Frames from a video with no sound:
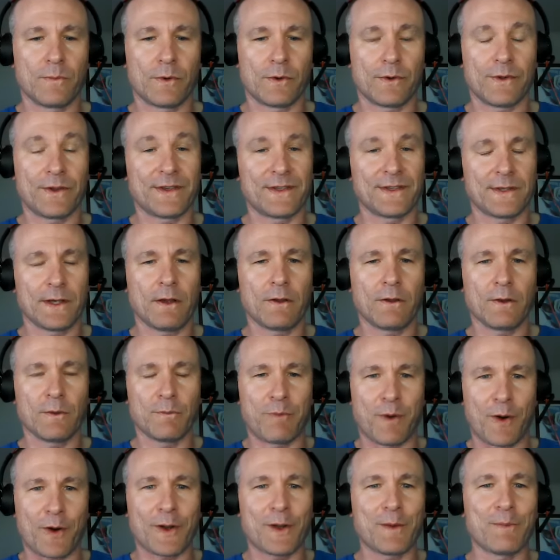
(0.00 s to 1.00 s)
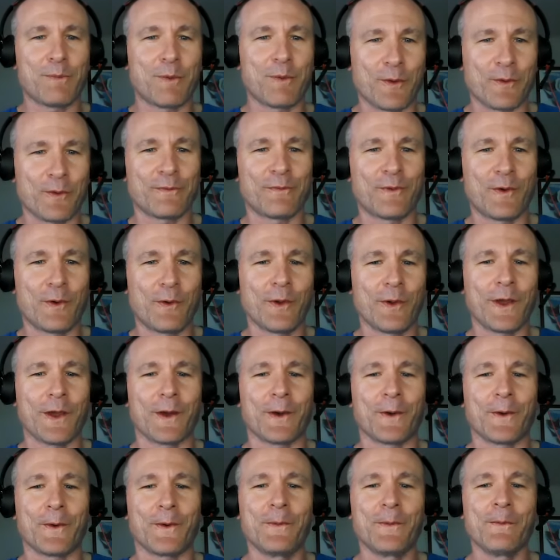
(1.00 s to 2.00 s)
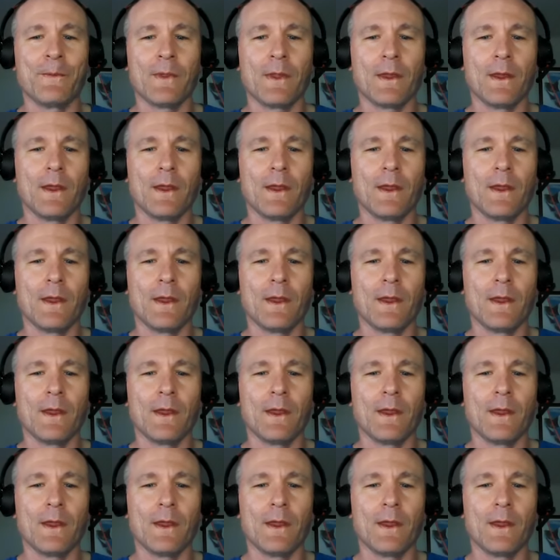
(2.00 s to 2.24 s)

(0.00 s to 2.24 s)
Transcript: or the seller bought a portfolio